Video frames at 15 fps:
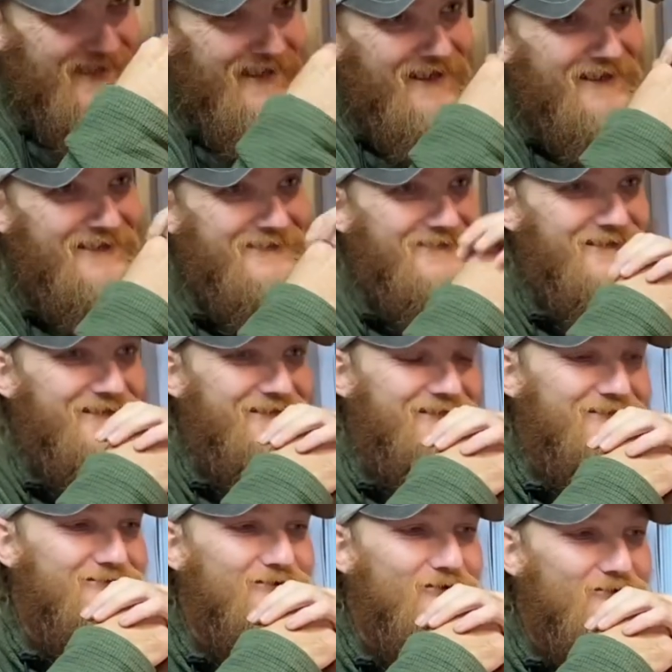And then he
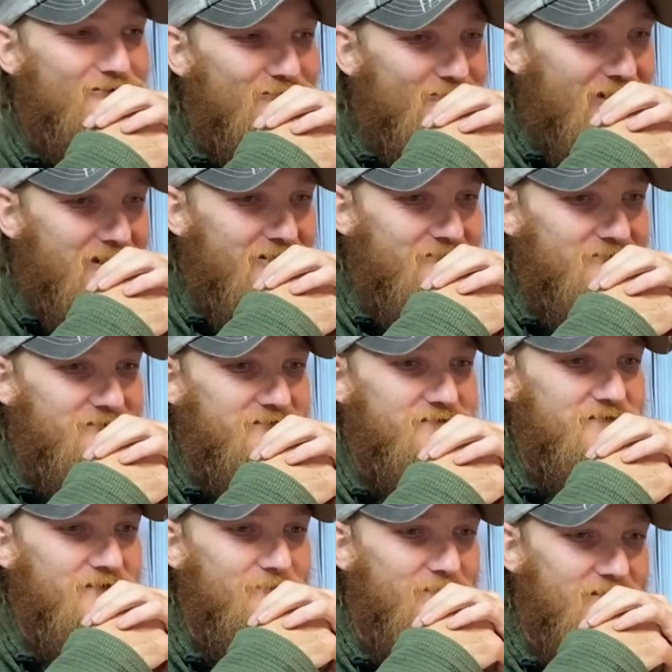turned around and
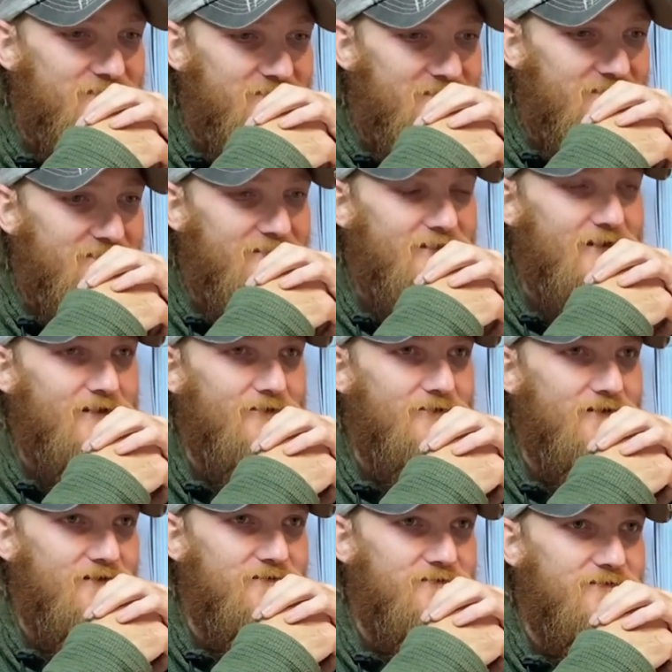see me sitting there and
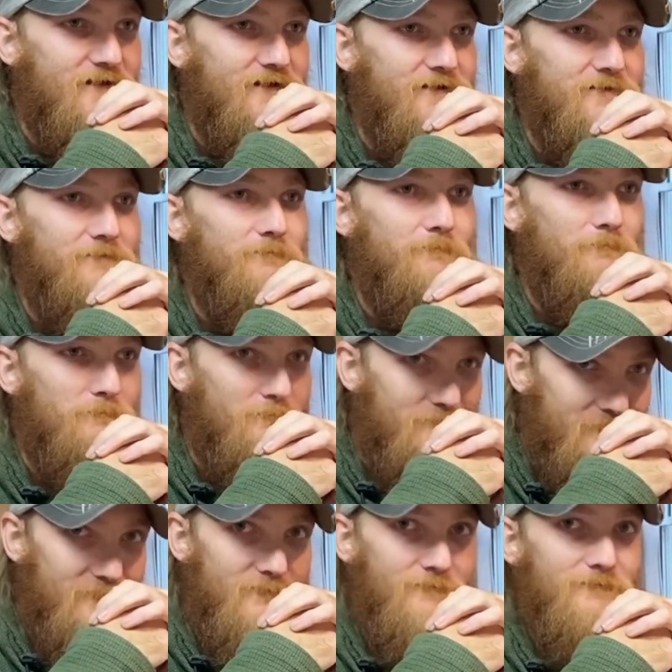he said,
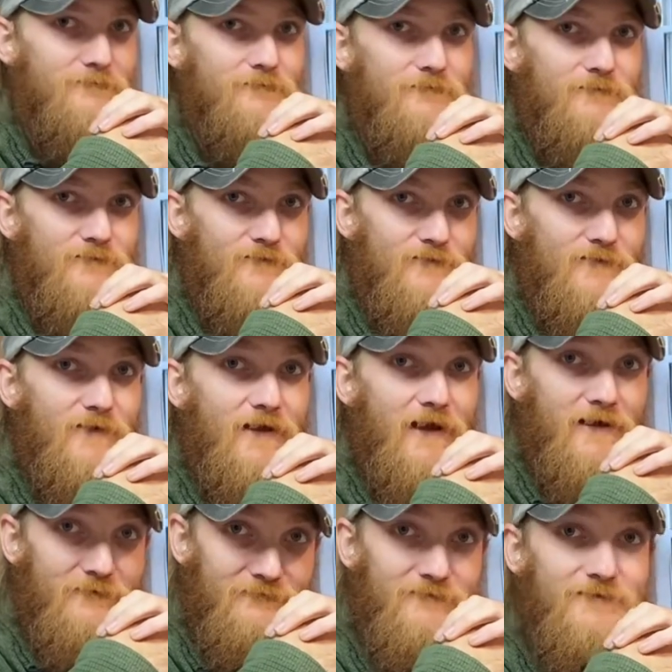
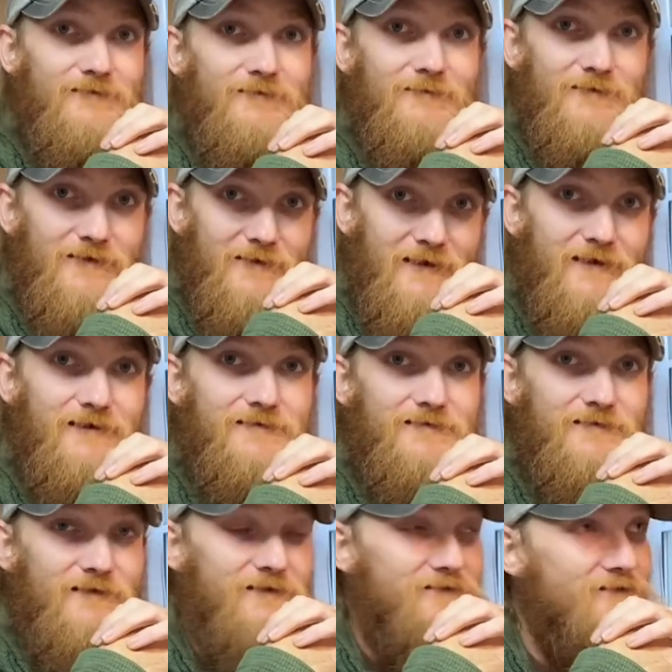effing kids
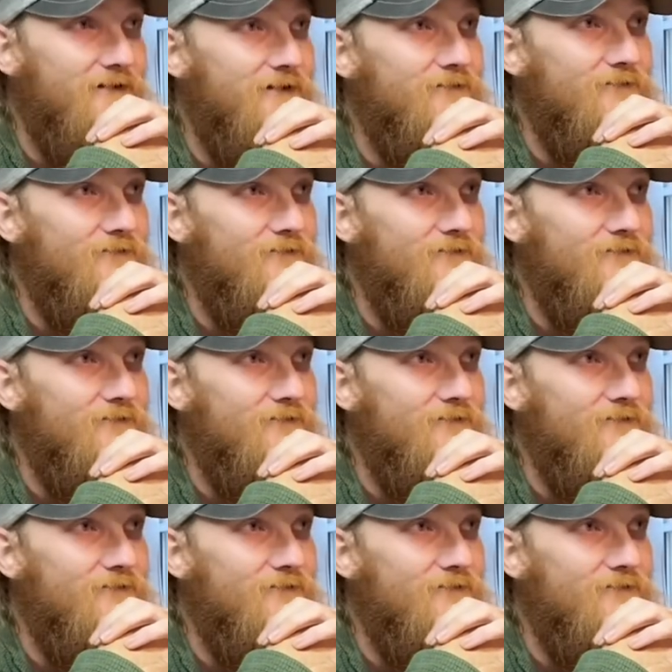these days.